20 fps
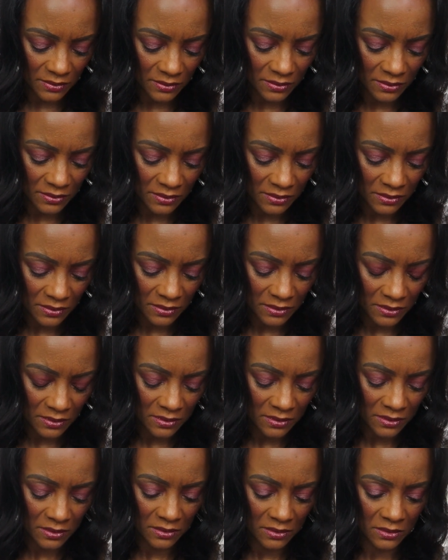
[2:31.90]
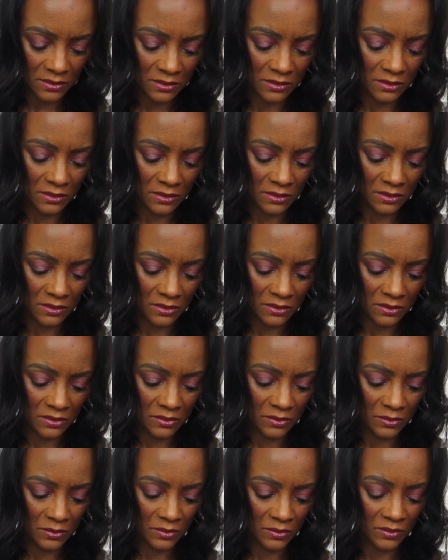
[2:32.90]

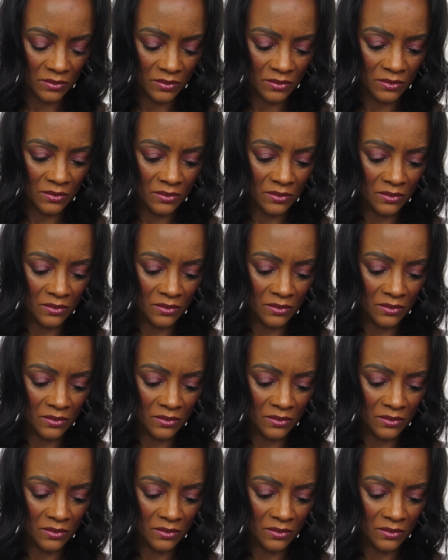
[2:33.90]
[no speech]